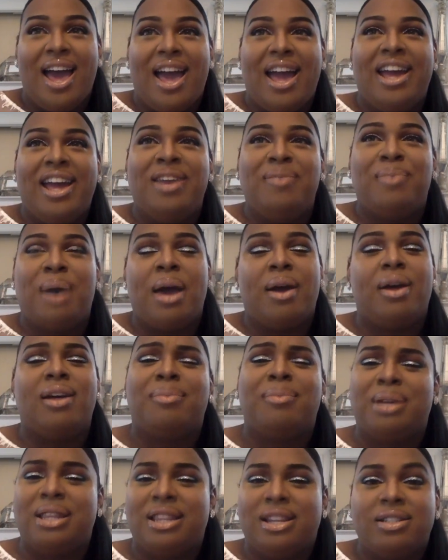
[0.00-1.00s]
And
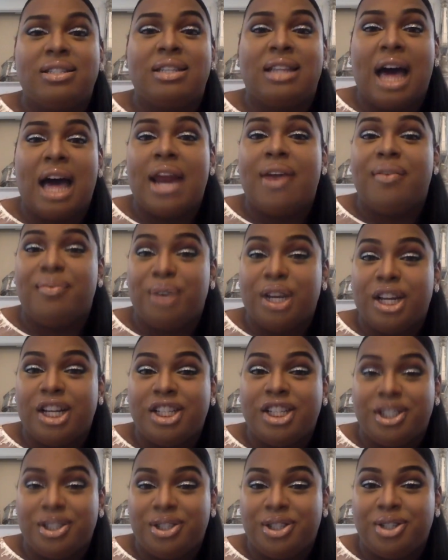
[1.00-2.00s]
there's a lot of
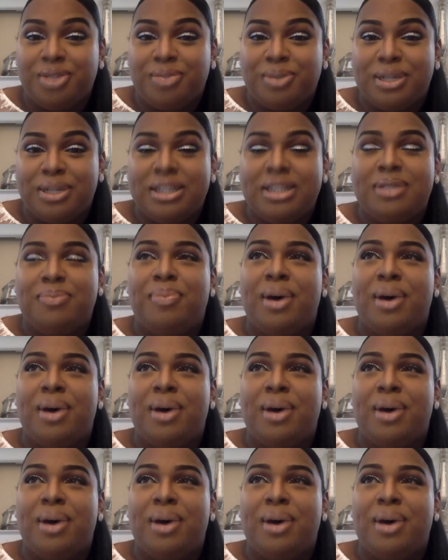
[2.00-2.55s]
British YouTubers,